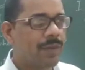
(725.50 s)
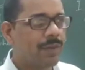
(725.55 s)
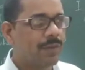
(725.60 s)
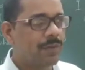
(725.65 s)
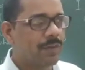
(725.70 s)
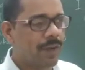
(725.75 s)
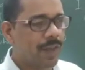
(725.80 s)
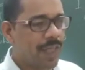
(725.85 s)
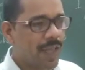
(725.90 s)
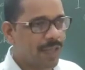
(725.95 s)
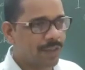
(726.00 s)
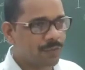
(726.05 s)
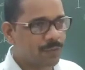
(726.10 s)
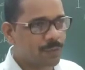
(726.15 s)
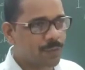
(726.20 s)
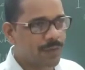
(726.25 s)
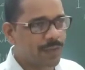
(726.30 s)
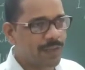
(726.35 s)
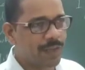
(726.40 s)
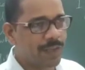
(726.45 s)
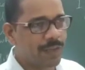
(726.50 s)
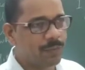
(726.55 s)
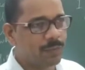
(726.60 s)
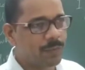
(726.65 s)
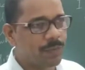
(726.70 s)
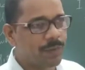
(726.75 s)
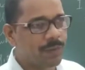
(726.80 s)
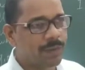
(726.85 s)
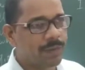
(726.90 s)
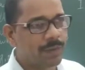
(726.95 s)
Should I ask for a
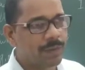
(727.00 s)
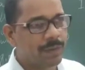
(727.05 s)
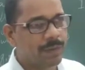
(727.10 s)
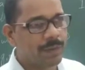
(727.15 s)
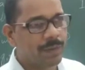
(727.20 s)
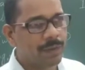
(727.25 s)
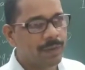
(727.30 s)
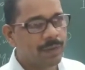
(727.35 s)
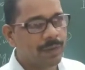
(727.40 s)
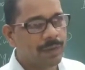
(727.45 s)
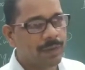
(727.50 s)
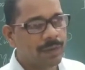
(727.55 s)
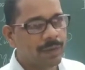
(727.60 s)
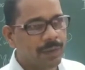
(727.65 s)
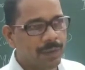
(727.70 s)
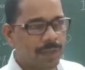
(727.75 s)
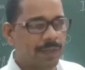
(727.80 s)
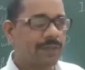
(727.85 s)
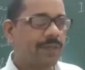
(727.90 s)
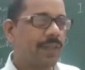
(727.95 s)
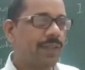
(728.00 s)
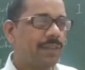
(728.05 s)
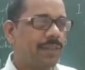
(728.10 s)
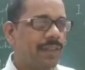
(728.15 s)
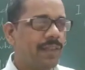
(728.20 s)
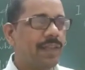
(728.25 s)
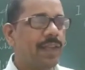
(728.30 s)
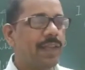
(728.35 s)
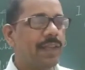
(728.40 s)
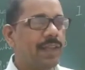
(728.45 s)
lift? Yes, I
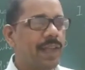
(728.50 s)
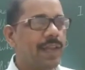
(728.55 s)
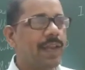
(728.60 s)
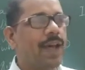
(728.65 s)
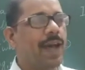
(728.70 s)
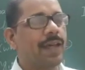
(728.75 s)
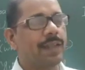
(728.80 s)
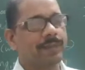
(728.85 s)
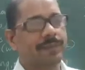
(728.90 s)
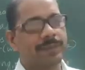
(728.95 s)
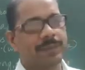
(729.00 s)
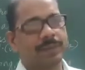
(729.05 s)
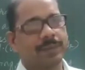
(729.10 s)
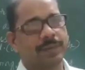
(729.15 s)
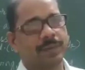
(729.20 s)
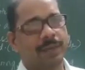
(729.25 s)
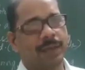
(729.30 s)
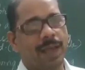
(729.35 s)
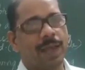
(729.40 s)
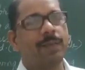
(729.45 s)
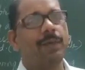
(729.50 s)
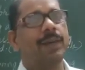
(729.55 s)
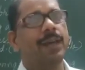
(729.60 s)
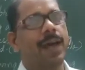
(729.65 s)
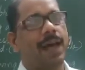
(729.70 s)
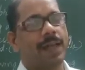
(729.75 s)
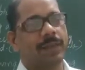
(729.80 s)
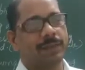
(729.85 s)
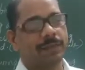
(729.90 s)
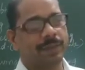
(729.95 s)
think I can ask. I will
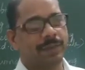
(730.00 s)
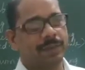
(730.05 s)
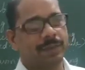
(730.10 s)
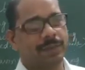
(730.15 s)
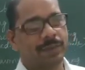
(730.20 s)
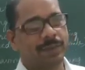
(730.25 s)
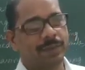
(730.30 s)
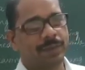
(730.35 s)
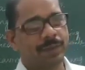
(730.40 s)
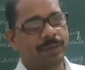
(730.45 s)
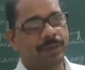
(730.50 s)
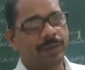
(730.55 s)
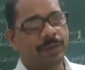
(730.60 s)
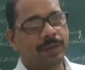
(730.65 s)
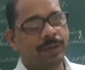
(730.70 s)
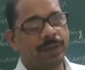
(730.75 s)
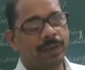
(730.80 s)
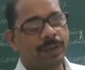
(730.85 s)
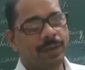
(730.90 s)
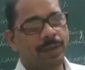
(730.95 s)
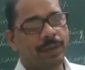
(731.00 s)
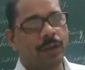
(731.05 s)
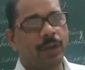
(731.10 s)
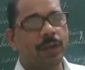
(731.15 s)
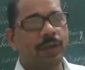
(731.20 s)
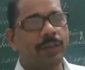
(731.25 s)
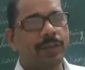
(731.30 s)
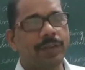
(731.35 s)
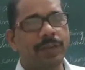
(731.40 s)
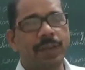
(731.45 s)
ask. He
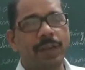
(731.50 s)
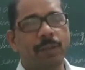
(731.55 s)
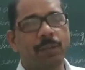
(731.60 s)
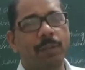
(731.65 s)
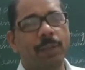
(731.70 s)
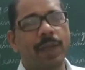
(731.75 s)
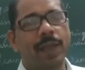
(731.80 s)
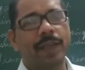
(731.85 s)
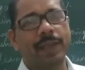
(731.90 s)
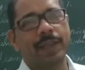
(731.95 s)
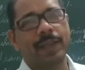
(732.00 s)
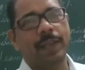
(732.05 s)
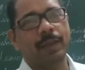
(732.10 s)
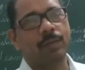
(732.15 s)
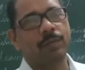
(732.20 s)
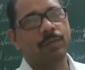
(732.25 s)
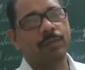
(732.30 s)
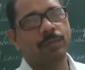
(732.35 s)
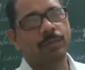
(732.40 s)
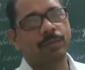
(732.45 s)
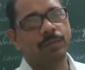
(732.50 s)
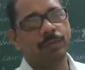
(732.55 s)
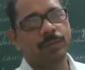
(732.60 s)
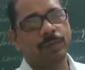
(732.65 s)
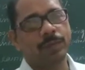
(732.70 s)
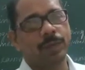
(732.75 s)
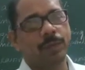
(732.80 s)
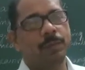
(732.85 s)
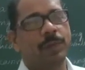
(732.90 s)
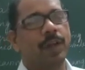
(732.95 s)
or she may give.
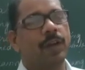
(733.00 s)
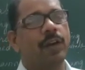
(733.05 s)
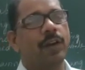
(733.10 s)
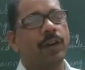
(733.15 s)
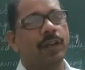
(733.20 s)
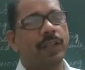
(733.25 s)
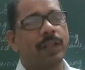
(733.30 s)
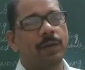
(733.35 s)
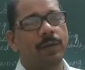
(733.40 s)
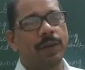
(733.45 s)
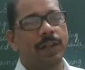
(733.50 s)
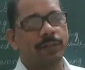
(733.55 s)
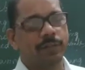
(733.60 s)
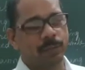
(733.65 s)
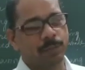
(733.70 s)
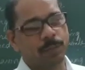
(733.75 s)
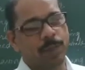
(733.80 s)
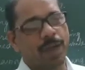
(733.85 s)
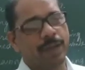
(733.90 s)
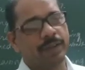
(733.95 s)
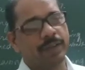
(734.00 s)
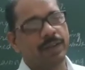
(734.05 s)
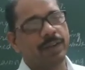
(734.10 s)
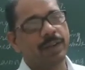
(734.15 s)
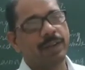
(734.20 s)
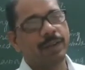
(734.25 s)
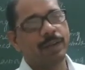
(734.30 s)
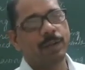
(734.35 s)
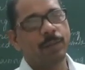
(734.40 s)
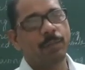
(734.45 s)
She may not give, doesn't
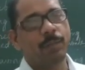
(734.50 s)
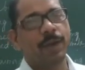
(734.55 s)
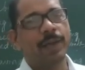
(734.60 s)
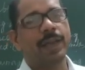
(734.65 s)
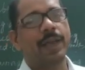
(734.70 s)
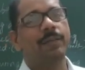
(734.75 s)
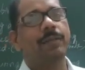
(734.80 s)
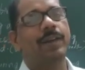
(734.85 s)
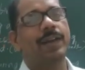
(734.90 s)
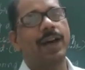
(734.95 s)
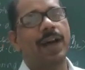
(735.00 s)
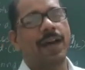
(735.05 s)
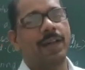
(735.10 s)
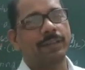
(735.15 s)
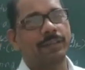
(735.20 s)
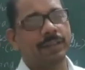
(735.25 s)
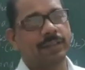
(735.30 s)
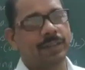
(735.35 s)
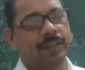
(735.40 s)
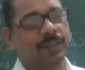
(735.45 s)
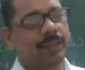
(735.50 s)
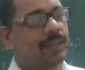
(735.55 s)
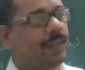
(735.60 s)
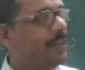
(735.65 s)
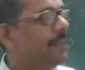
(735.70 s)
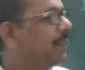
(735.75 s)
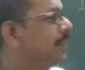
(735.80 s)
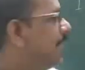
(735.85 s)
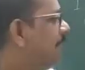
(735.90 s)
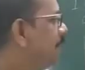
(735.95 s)
matter, but I will ask.
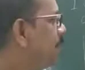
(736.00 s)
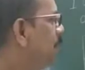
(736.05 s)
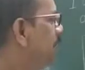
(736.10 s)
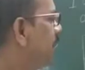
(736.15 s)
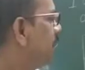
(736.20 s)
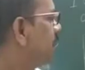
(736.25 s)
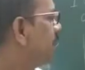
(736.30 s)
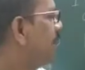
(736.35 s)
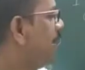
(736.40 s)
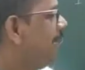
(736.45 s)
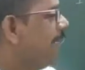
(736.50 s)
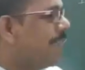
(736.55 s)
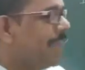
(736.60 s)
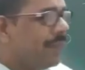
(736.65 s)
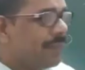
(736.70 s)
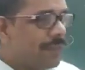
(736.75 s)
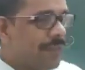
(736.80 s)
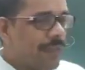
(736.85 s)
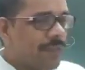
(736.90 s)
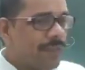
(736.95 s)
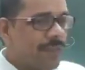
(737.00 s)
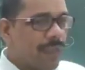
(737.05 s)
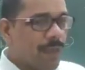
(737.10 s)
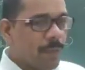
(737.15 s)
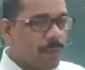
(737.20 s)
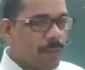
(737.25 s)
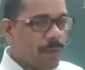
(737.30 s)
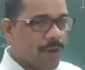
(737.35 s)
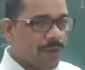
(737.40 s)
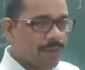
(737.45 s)
That means the
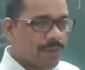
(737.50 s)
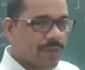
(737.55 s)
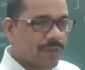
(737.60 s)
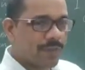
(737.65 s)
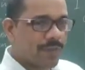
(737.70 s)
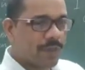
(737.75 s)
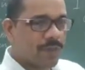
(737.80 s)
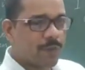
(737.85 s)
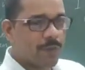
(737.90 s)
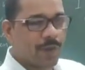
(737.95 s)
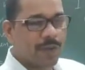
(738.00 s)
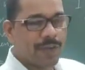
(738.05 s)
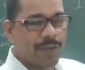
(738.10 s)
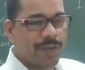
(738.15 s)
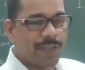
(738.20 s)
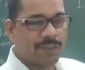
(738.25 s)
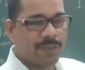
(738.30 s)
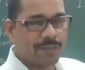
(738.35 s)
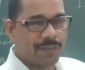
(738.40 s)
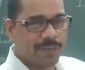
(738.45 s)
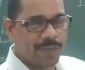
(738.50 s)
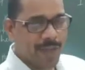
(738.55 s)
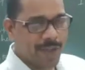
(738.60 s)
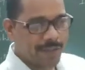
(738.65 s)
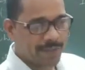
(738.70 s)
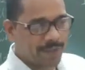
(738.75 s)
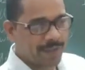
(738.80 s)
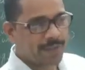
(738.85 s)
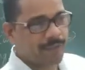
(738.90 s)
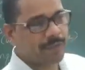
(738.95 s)
thinking process has already
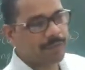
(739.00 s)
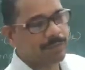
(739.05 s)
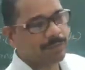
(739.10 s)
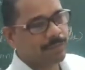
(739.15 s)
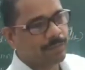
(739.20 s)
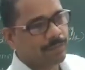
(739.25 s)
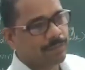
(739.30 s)
started.